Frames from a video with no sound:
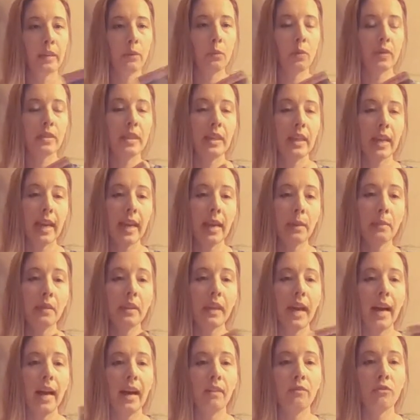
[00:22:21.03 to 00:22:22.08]
wasn't able
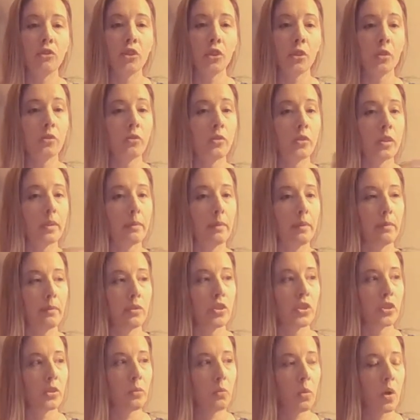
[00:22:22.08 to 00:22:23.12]
to have children. Maybe
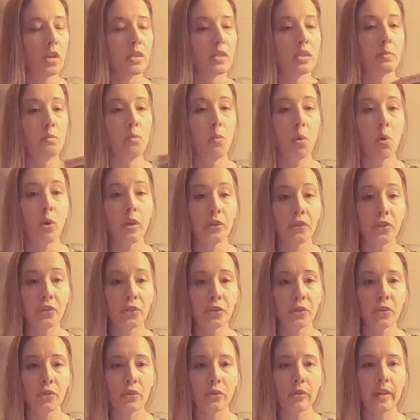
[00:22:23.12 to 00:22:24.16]
she wants more
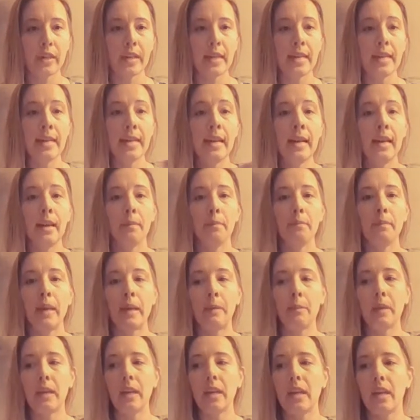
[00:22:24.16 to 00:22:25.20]
children.
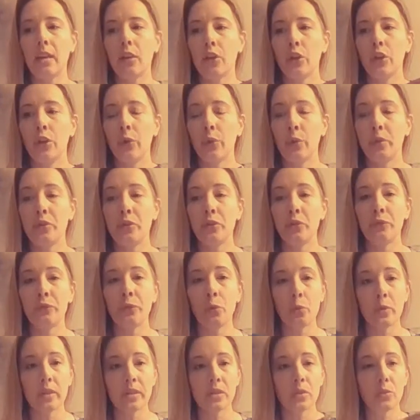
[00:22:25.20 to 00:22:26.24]
Maybe, you know, a
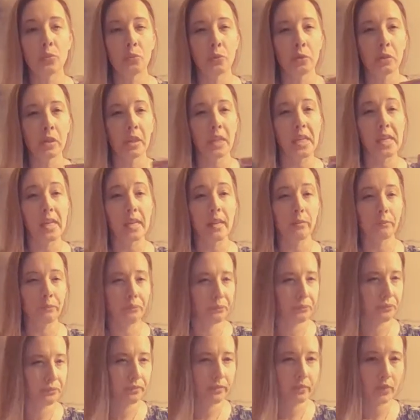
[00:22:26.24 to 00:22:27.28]
divorce really
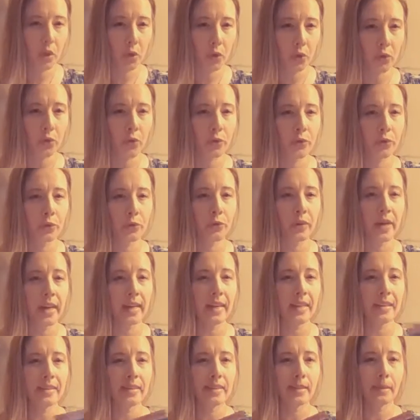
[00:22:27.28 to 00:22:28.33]

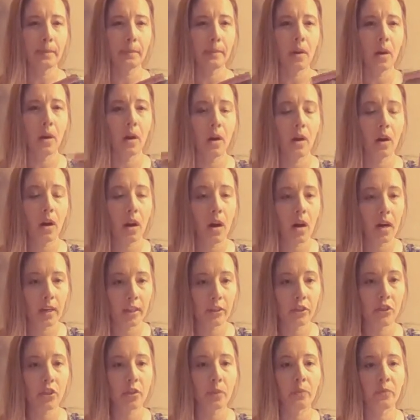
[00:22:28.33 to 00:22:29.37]
created some
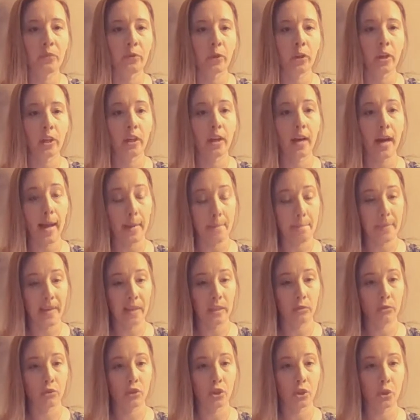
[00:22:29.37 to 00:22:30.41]
hardship for her
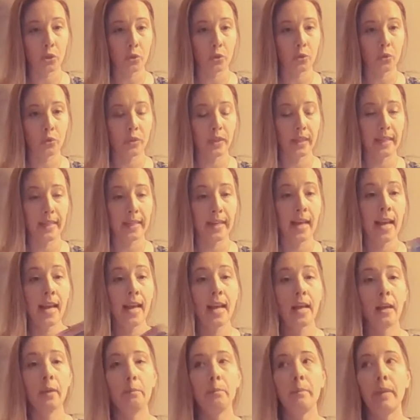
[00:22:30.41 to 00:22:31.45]
about children.
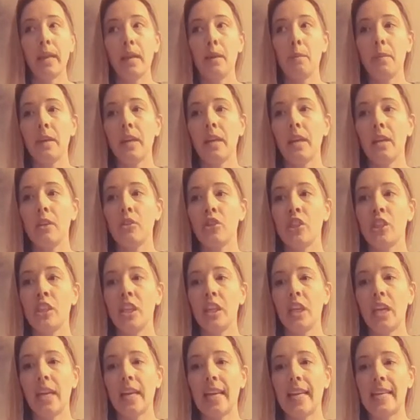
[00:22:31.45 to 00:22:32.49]
Maybe
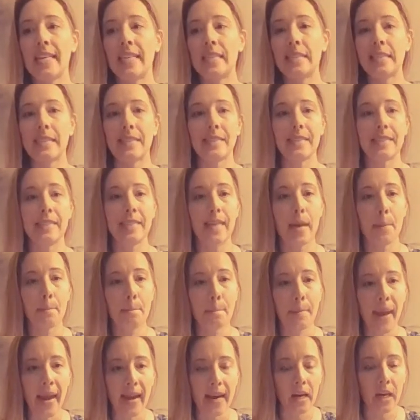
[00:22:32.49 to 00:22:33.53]
she is a step
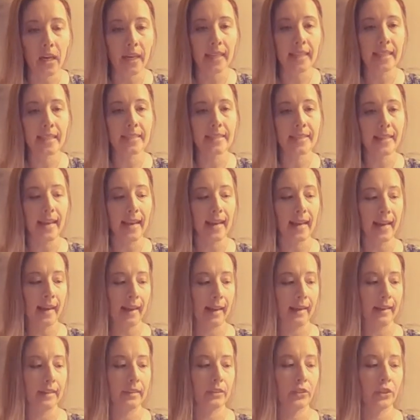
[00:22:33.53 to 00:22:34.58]
parent
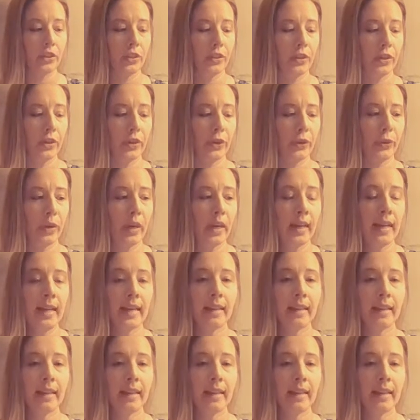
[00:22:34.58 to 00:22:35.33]
and, you know,